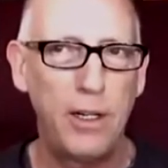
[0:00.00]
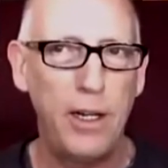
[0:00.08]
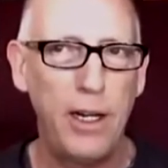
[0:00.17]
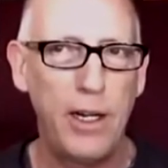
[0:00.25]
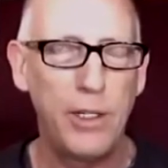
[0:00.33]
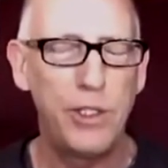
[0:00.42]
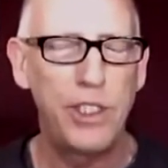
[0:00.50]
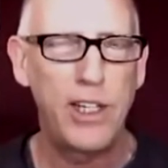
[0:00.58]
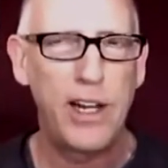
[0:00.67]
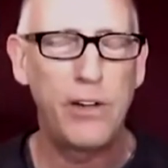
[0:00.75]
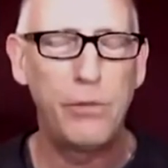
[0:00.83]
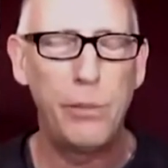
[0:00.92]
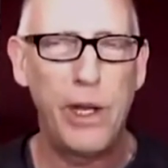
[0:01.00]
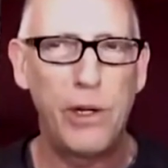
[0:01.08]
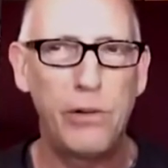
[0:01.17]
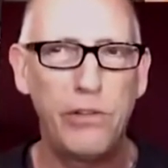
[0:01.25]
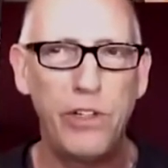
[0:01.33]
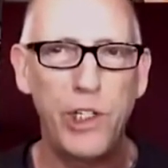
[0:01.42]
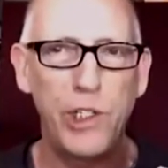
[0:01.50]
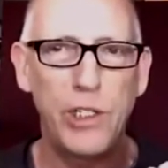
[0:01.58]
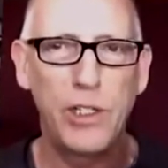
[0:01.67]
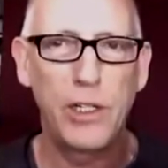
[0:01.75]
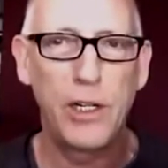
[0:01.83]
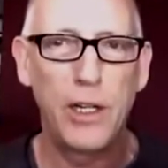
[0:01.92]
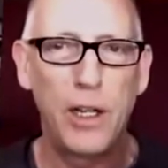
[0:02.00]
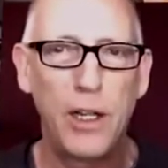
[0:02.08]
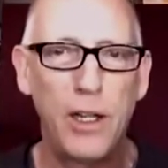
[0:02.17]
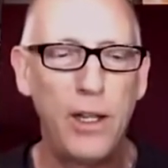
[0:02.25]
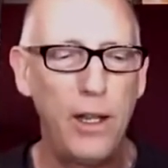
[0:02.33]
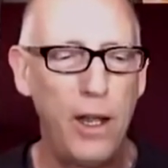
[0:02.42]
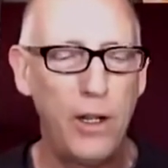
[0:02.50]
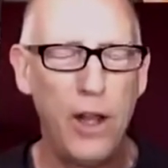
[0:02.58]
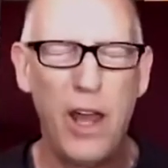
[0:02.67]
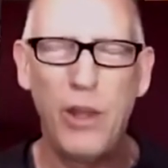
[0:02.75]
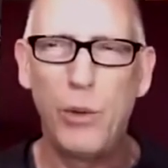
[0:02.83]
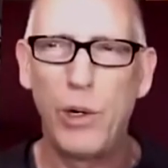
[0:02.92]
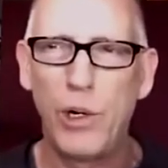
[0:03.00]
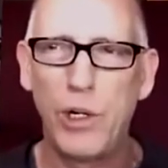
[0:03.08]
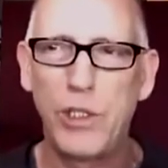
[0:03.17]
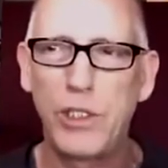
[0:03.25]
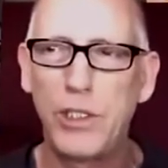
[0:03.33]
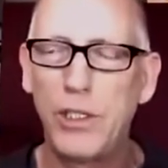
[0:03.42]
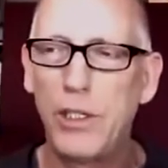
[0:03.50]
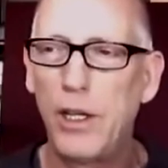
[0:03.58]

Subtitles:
instead of better vision. In other words,